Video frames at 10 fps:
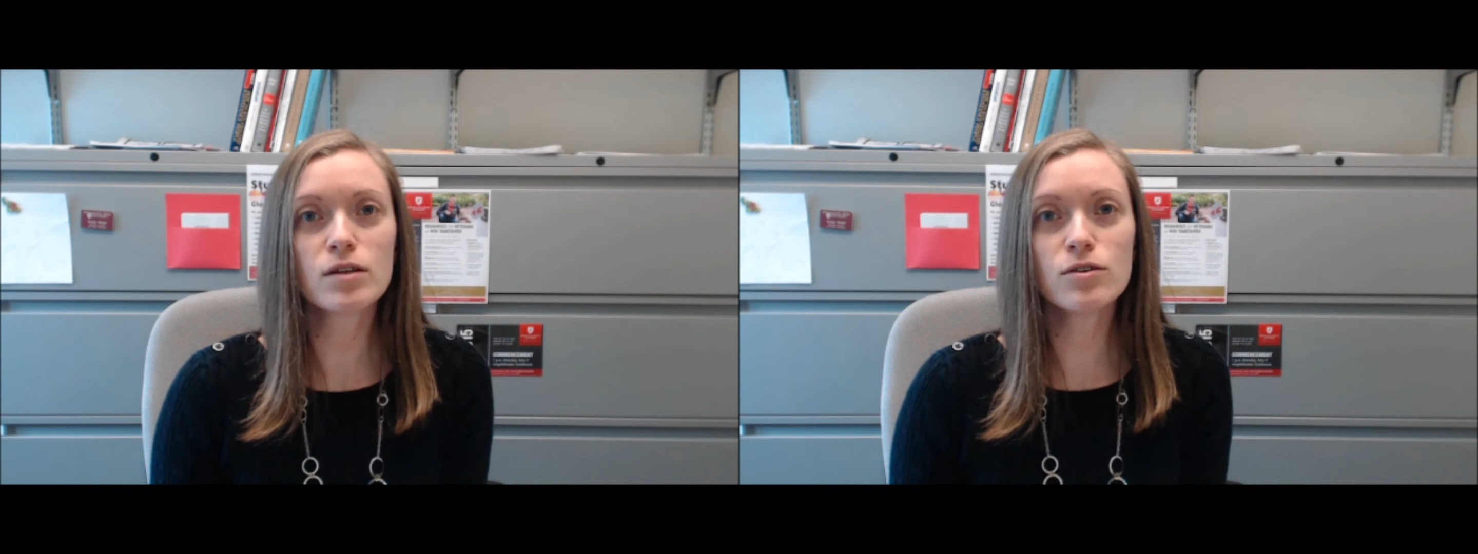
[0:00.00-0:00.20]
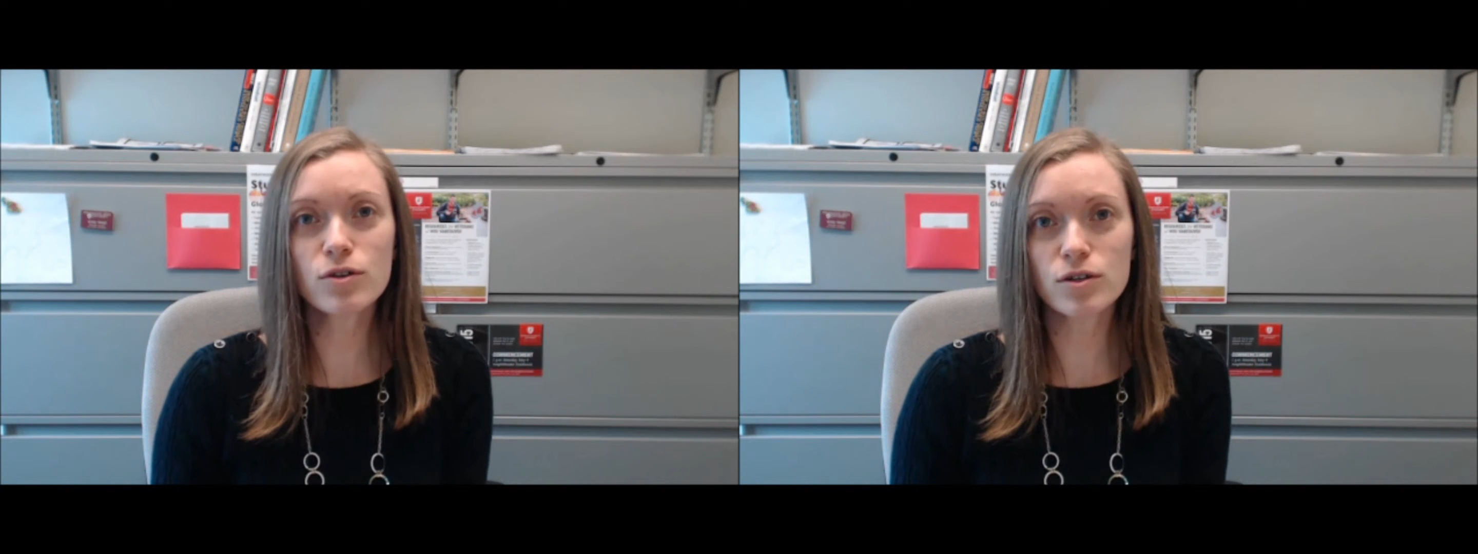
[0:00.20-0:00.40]

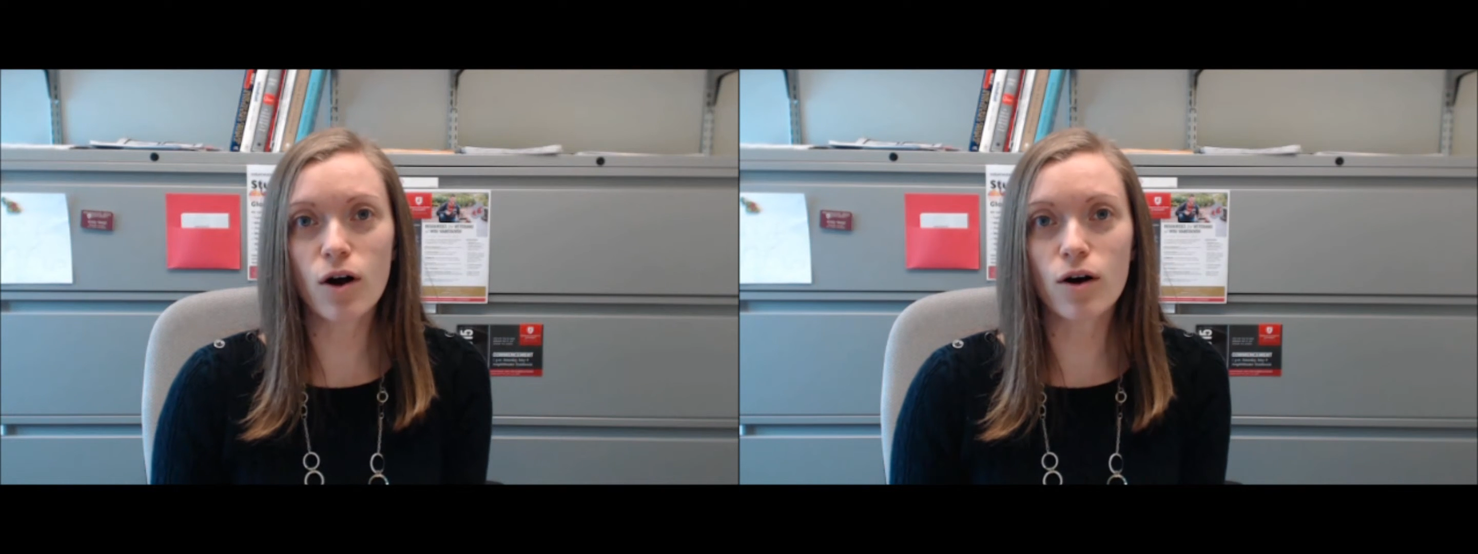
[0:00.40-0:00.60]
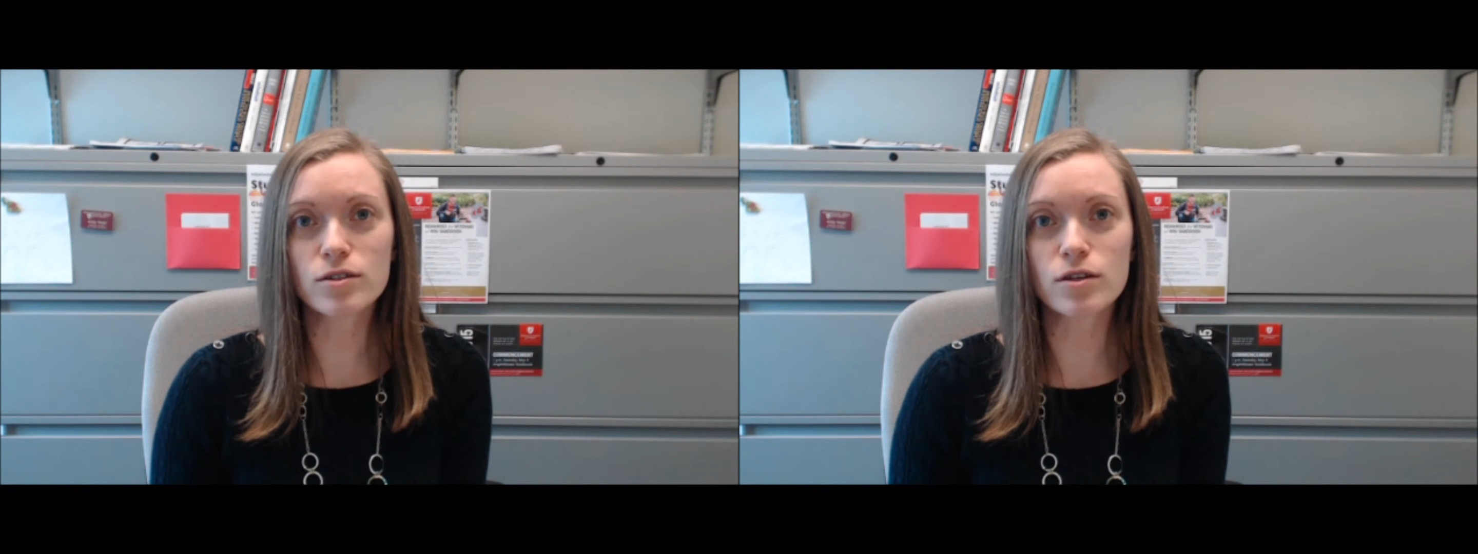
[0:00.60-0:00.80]
You can
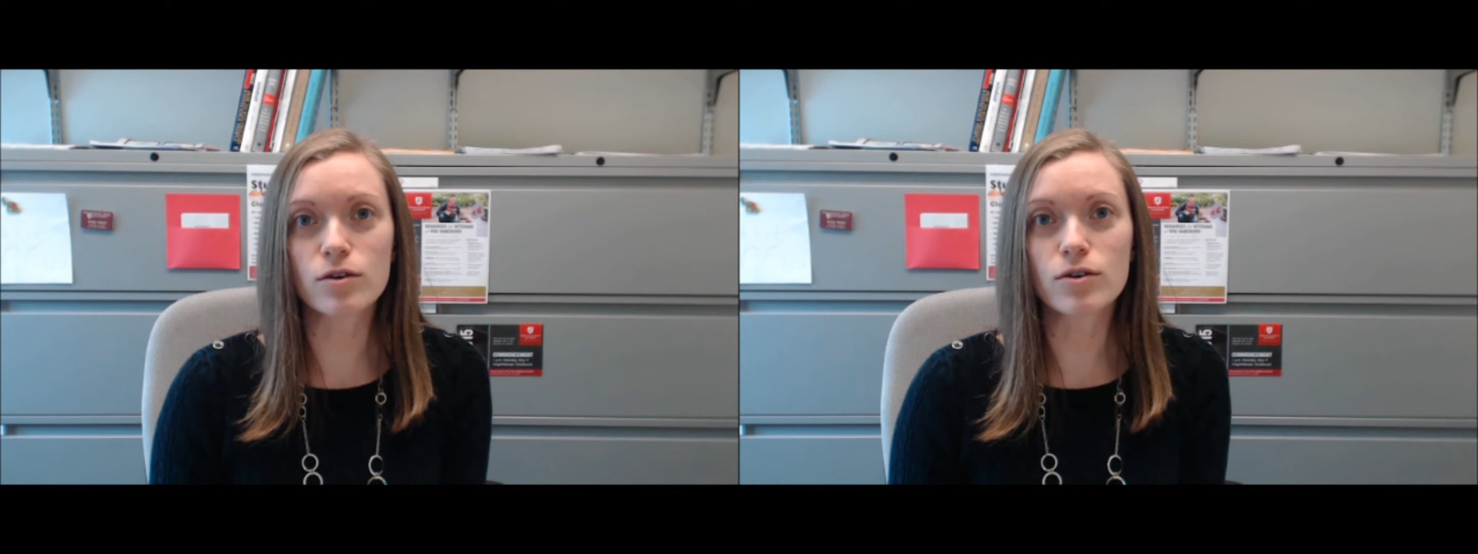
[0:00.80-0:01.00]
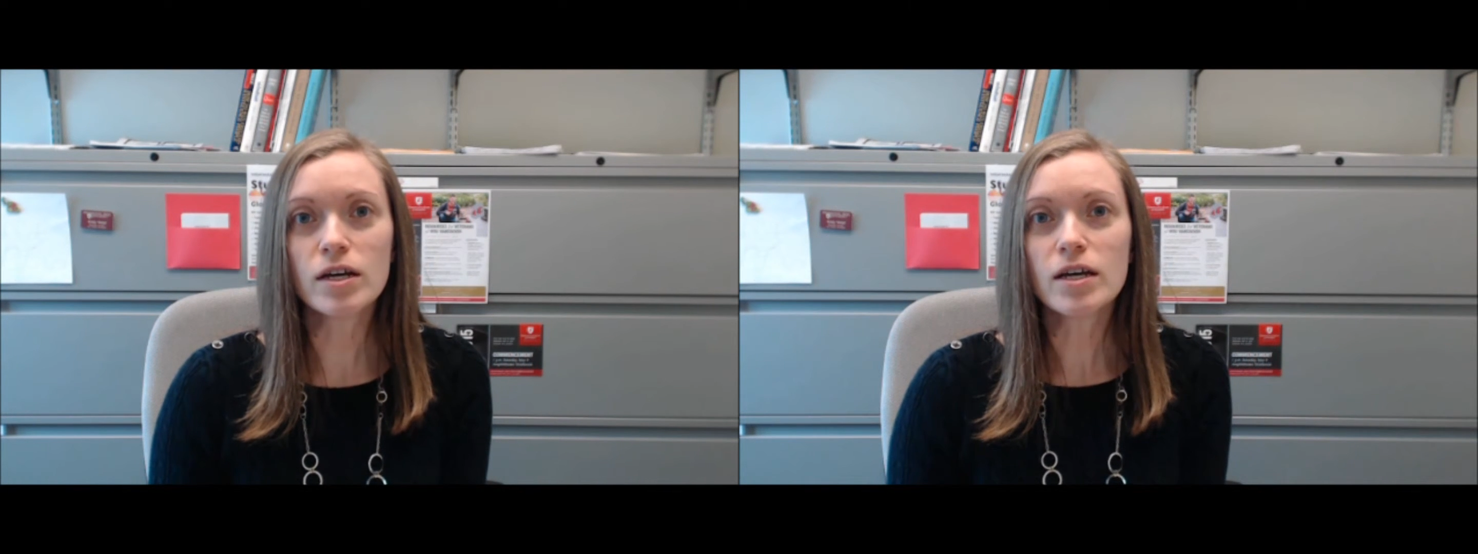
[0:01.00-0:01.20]

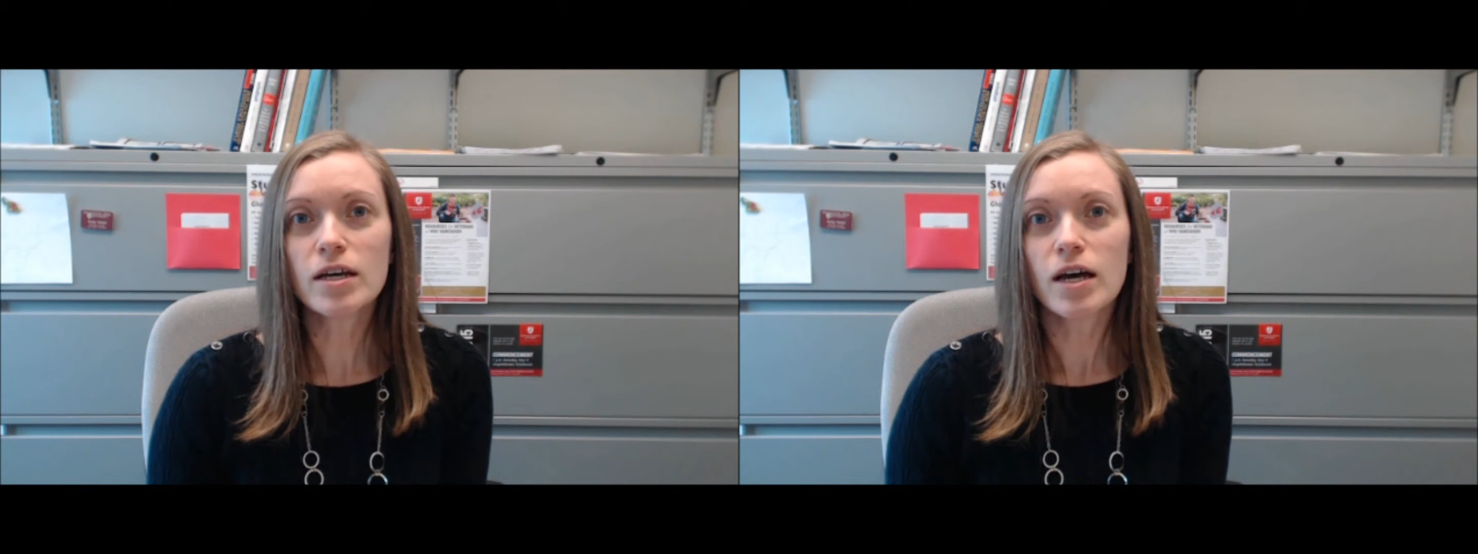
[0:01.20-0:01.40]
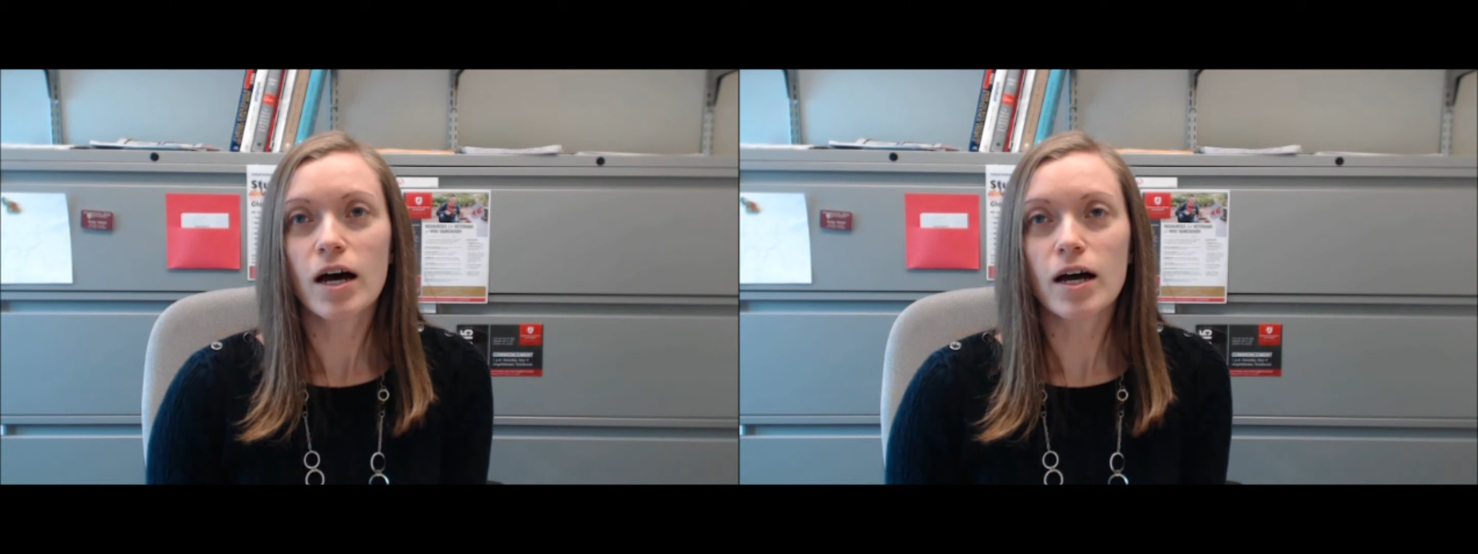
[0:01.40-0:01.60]
also
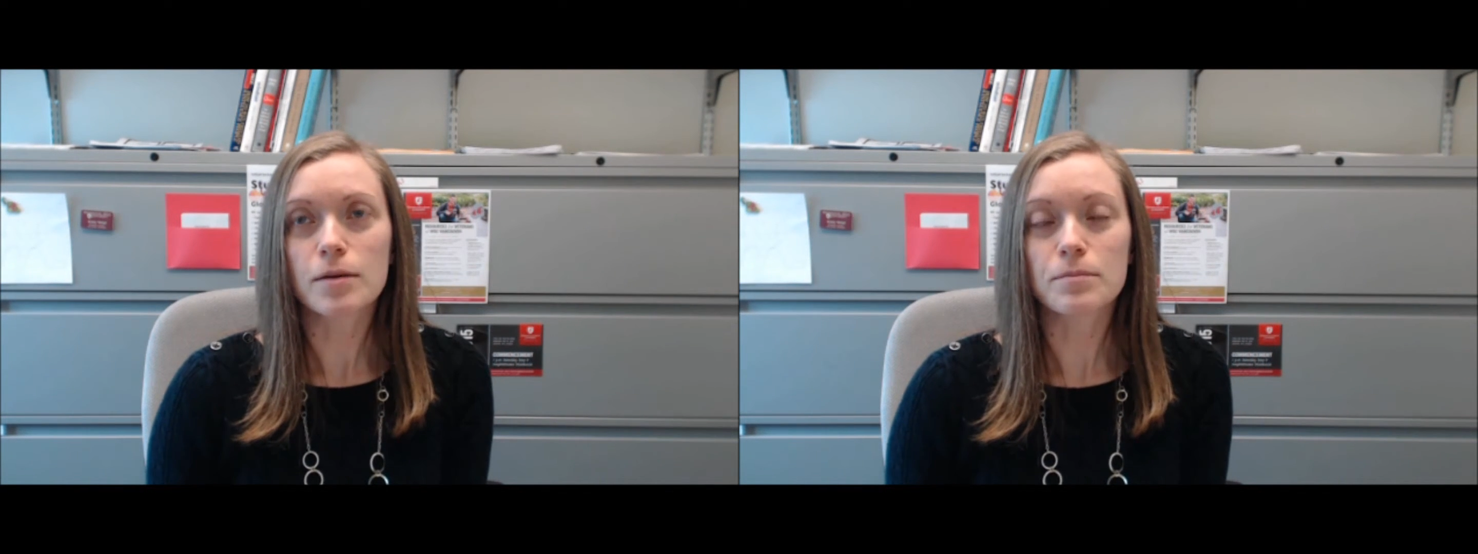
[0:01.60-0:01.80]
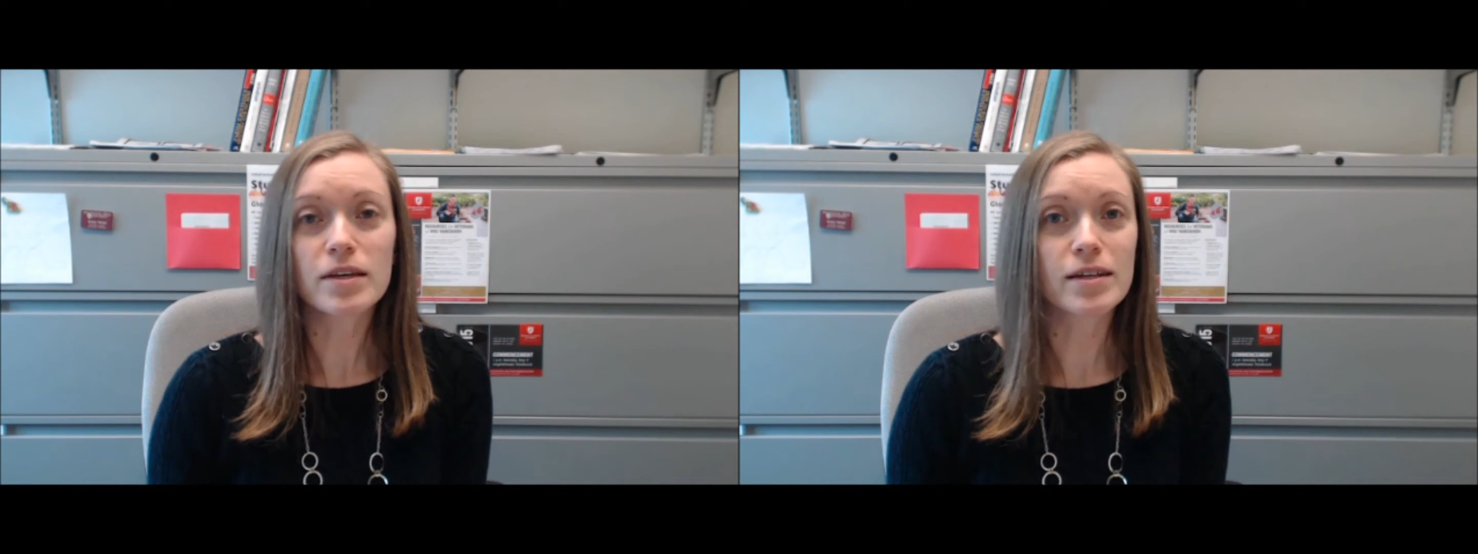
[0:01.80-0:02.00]

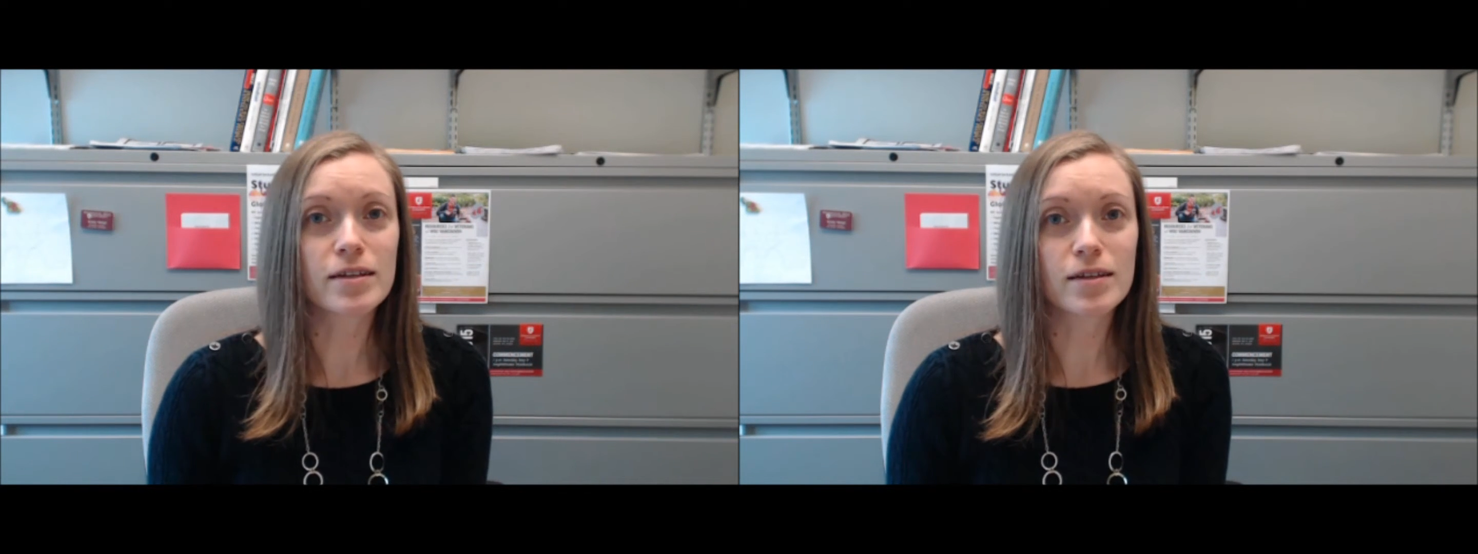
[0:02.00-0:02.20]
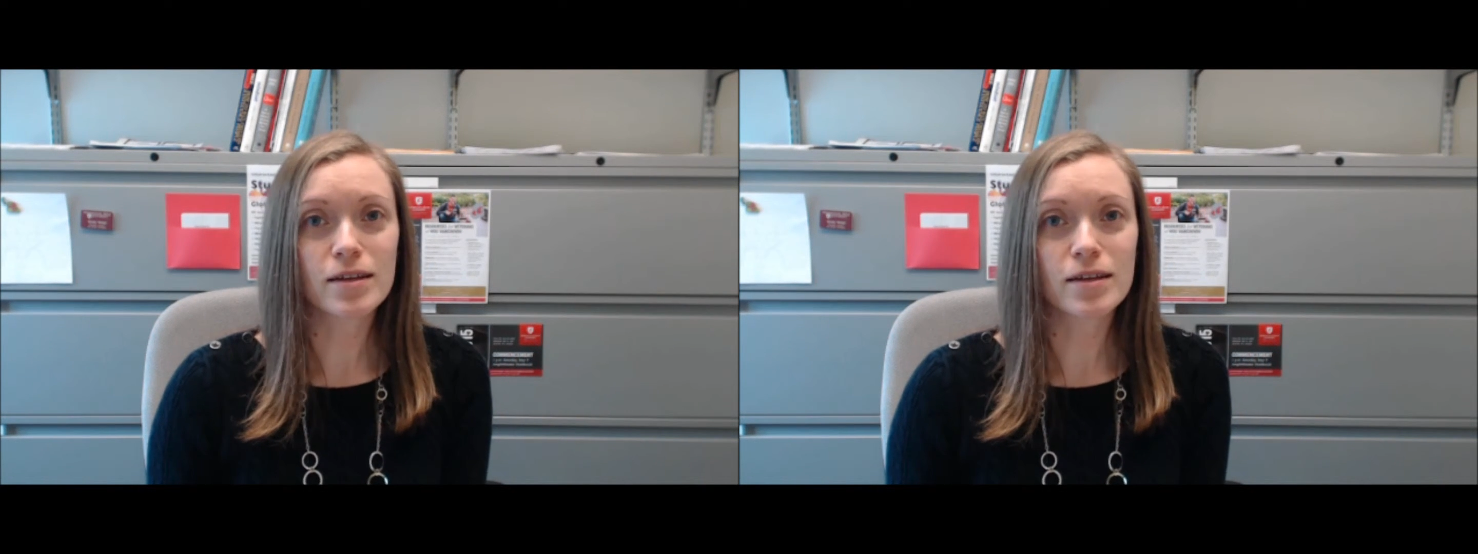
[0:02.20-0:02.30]
get